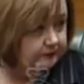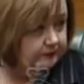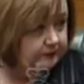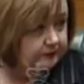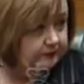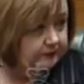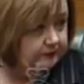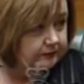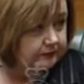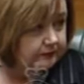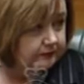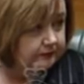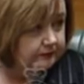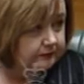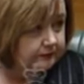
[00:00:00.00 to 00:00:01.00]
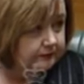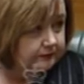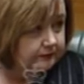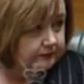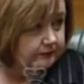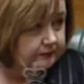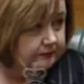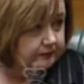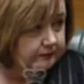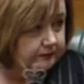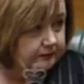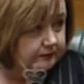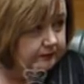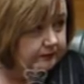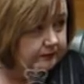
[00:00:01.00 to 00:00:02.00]

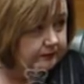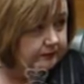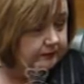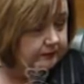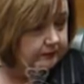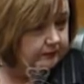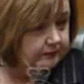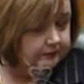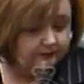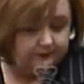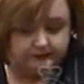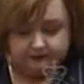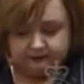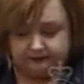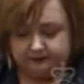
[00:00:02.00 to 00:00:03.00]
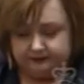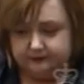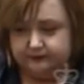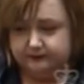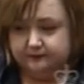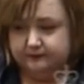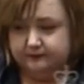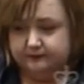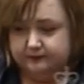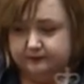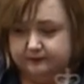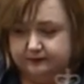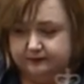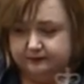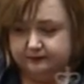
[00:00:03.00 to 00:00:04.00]

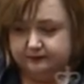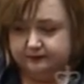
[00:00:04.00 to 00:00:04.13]
No words are spoken by the person on screen.